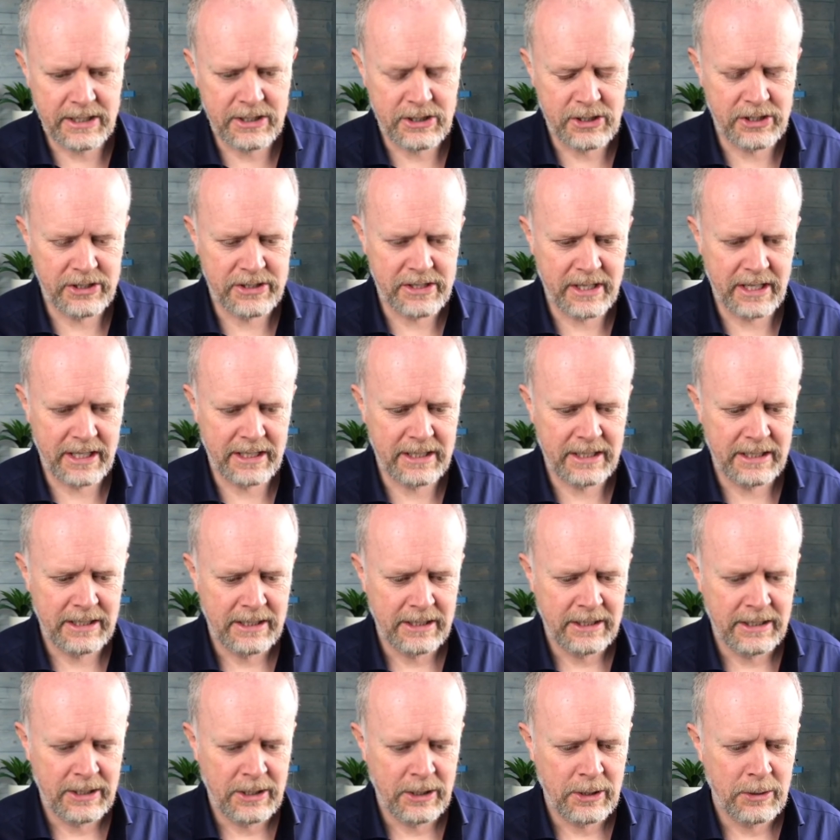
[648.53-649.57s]
she said.
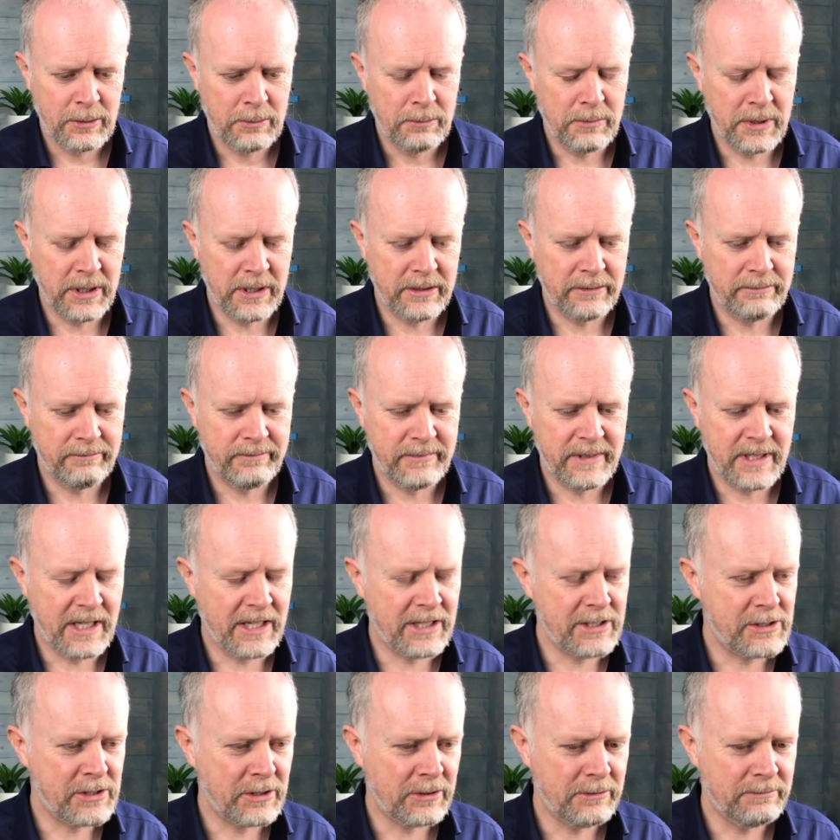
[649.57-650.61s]
But
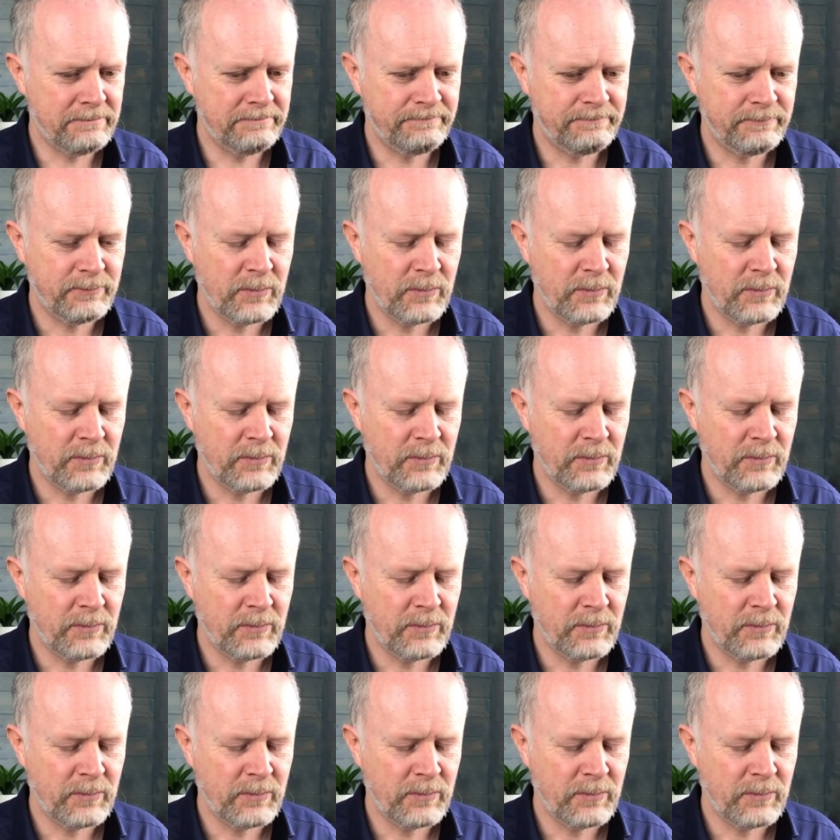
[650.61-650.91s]
Nigel,